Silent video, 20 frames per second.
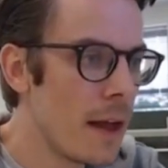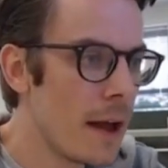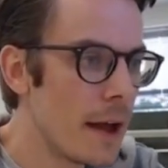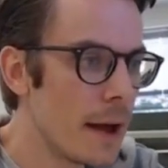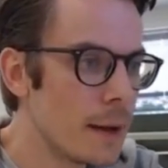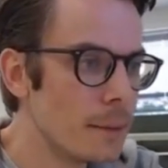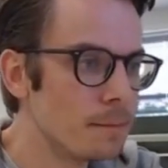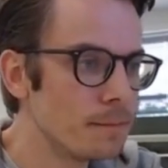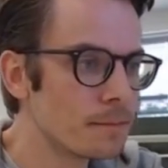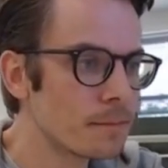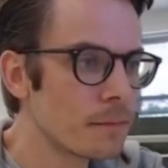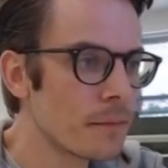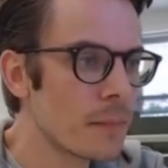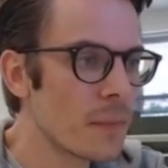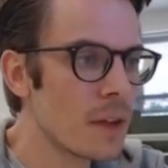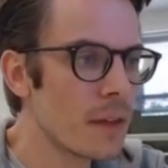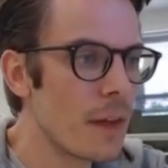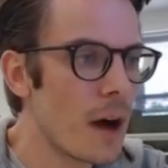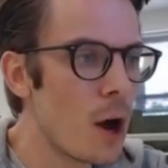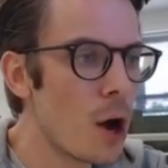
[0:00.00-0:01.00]

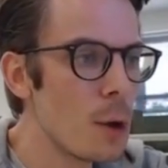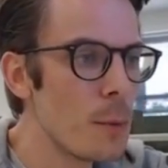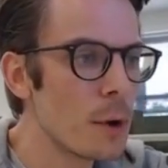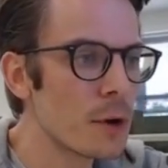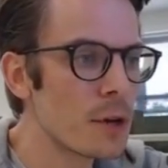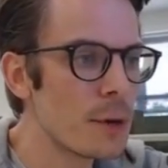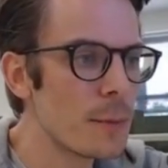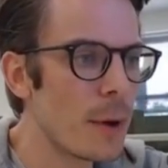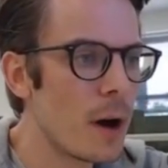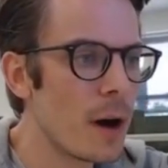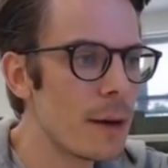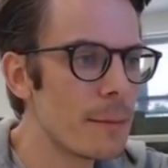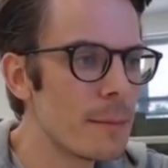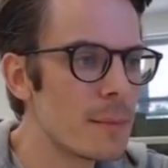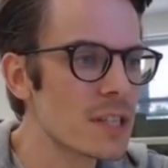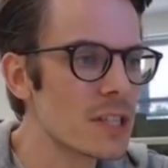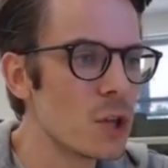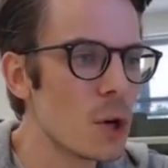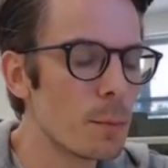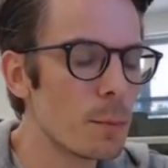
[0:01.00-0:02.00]
The home occupier
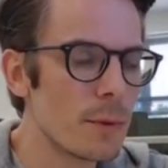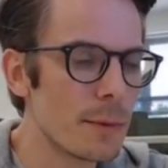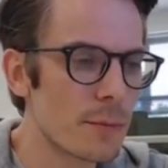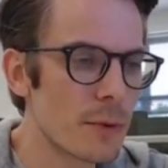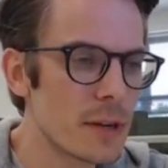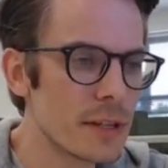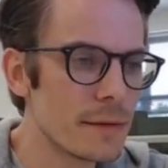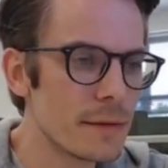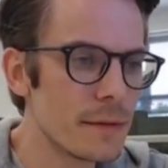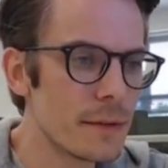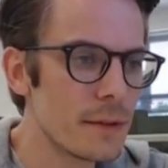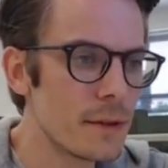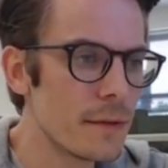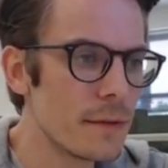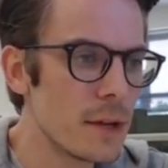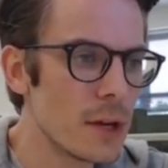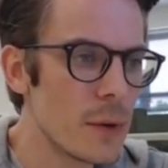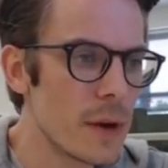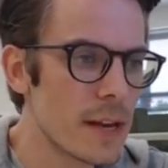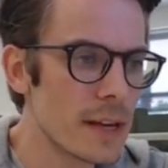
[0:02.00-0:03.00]
must not be present for the
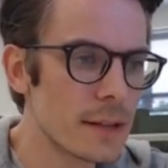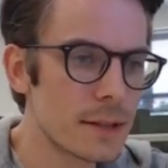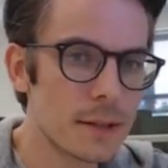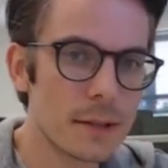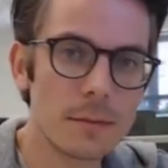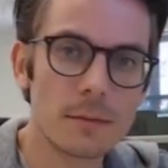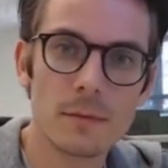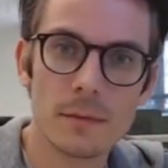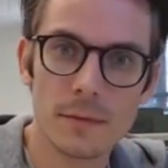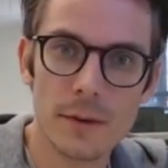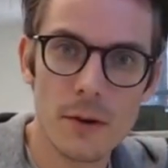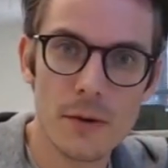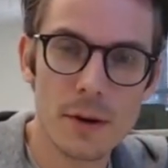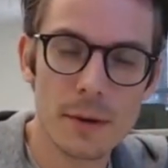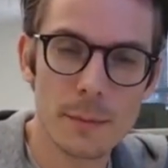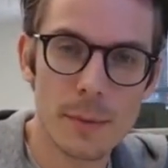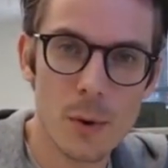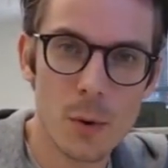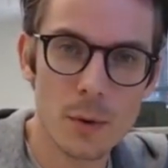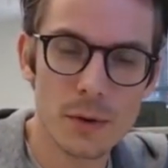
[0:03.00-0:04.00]
viewings.
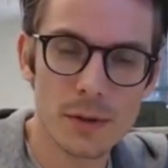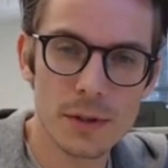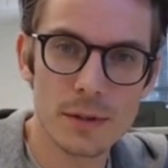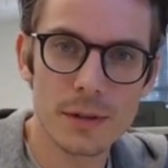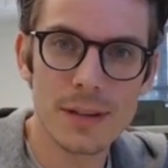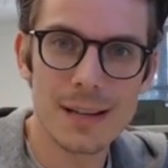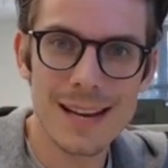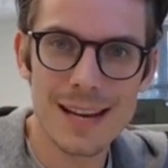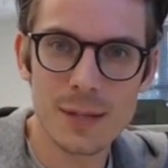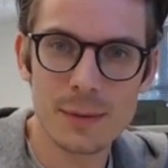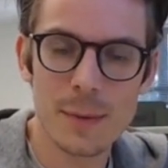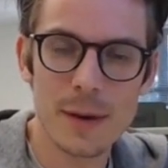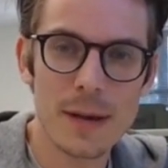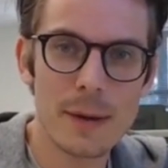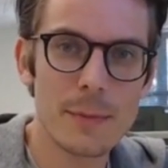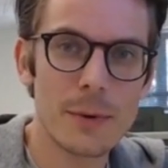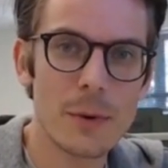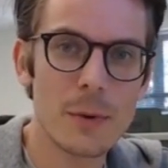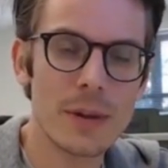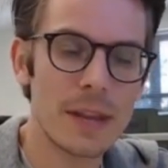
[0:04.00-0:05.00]
Very important. Less
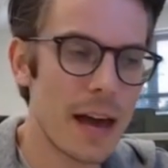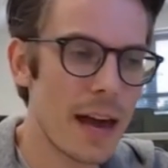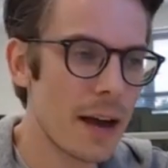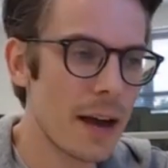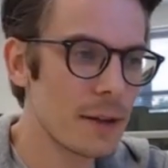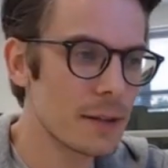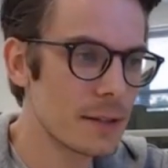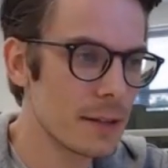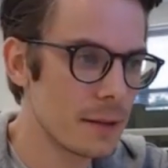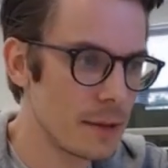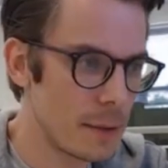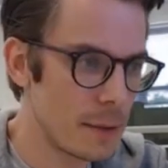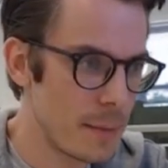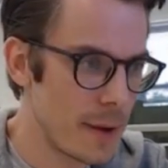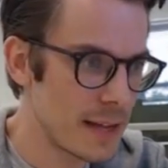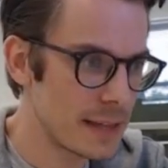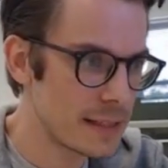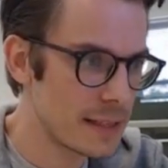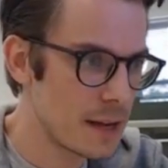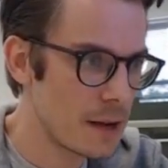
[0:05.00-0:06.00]
people in the house, the
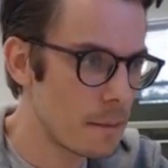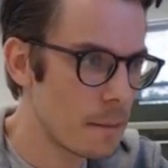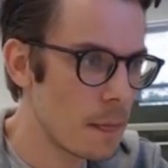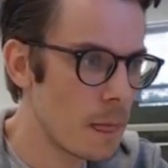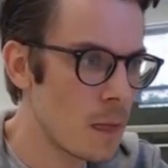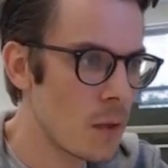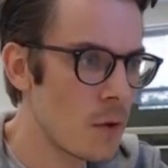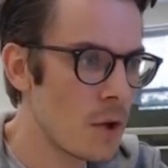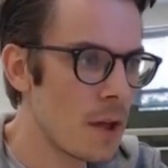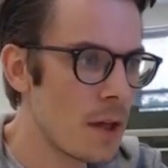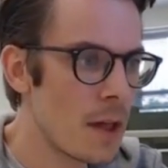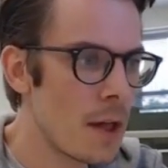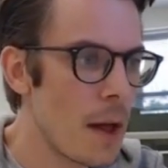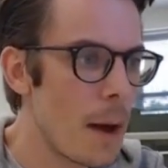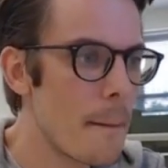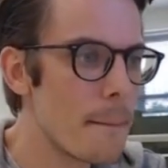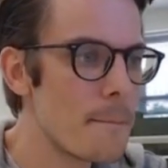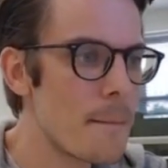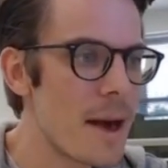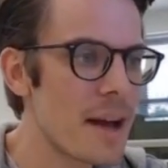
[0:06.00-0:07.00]
better.
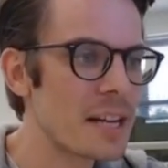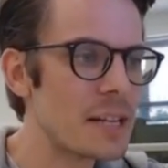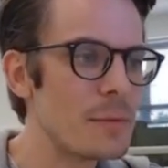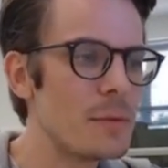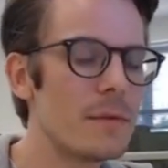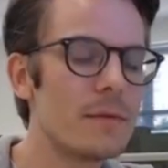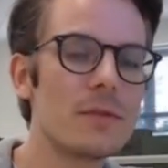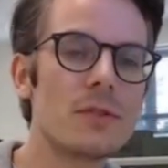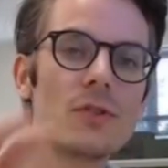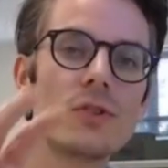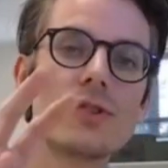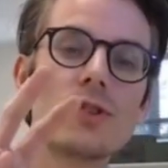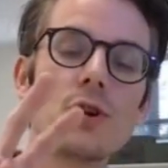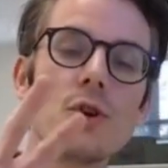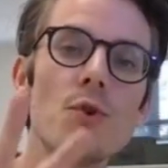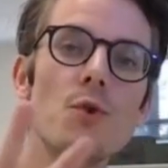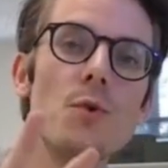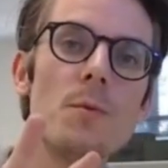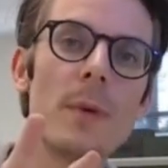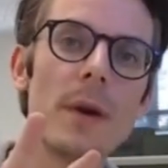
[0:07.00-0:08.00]
A maximum of
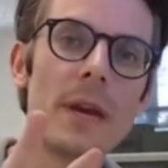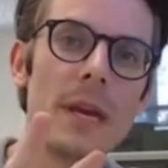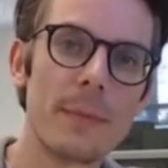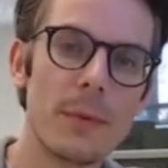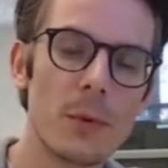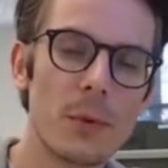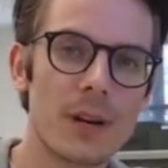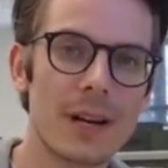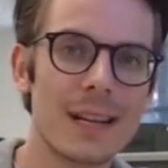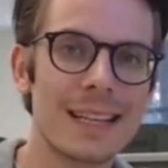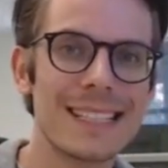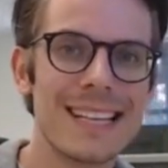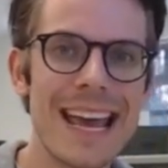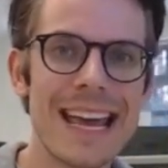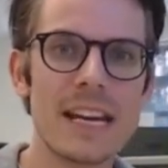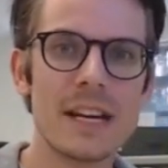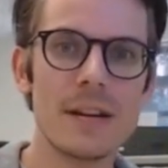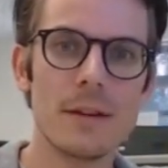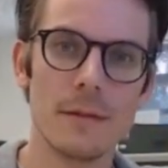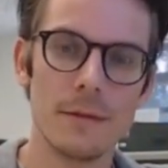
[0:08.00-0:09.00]
2 people can
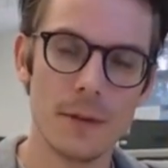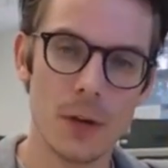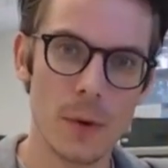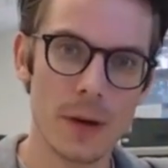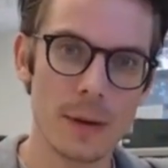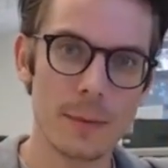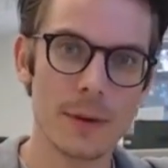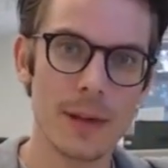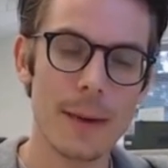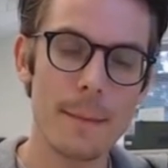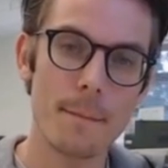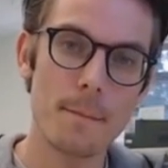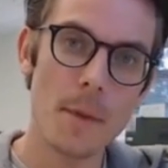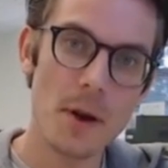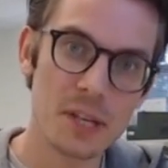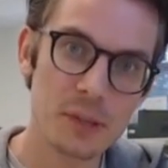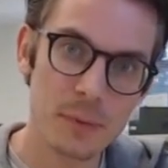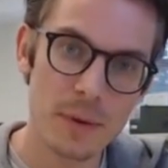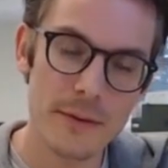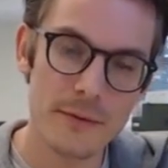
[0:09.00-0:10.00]
attend a viewing, but they
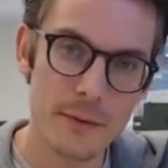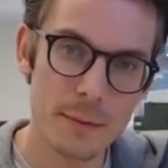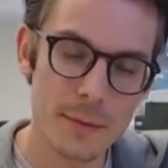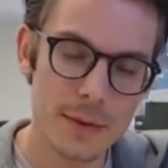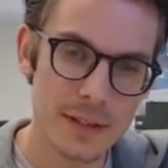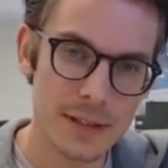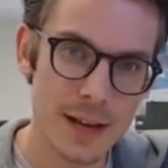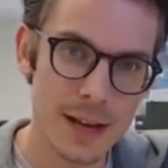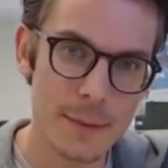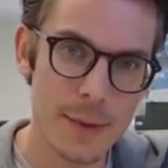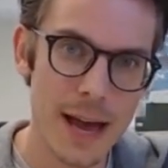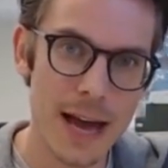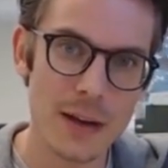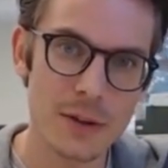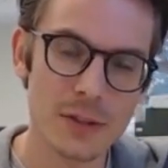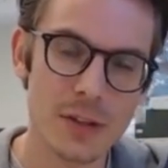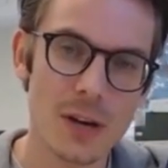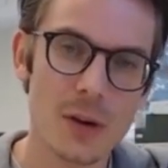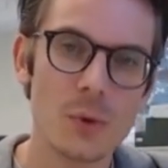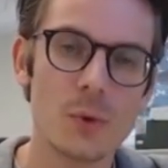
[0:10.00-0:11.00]
must be from the same
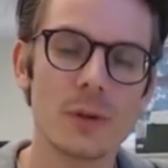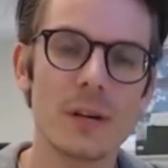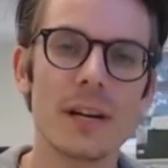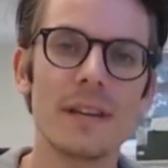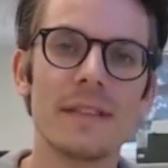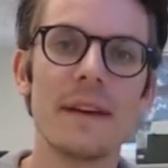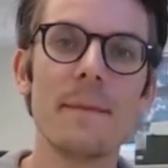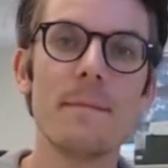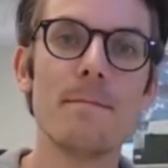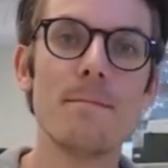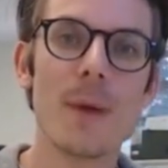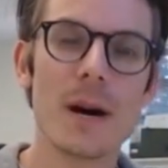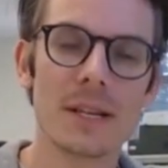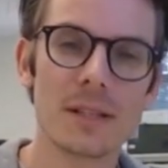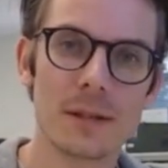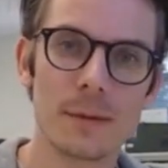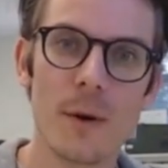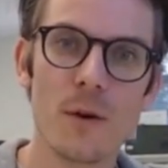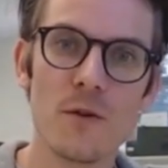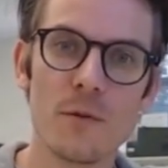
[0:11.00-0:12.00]
household and they
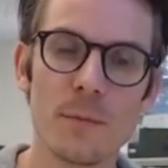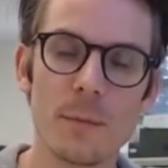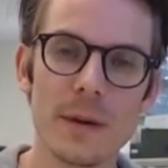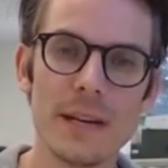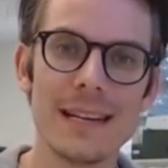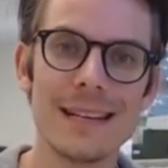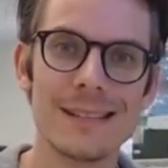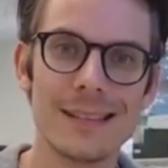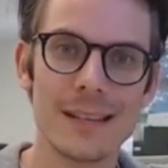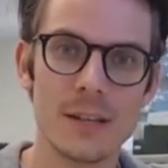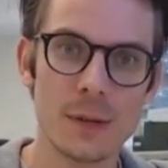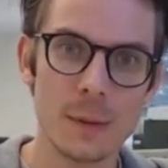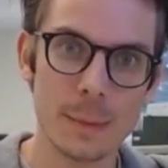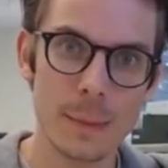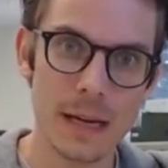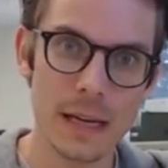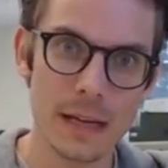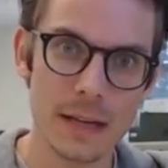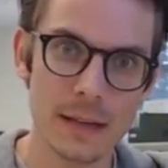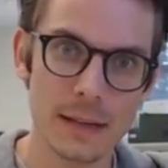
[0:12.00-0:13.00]
must both be decision
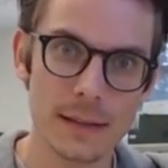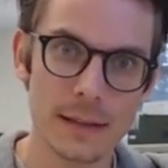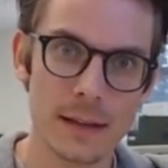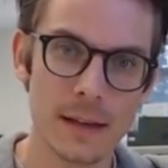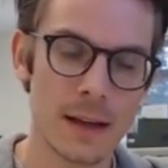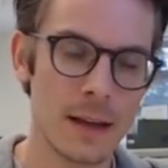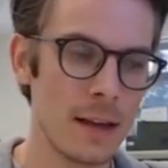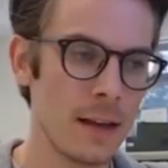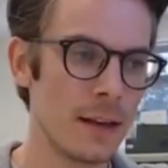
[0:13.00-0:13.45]
makers.